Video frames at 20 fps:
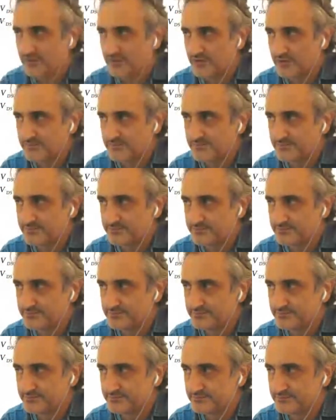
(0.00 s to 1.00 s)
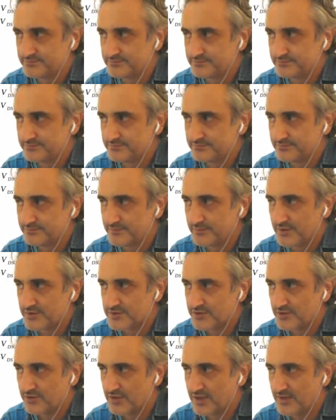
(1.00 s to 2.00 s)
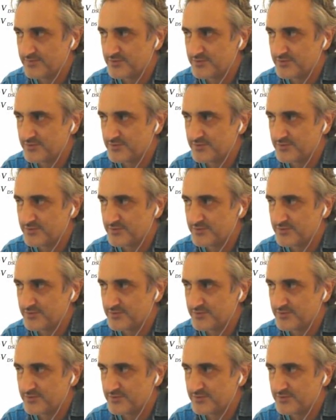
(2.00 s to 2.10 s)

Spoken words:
Okay, so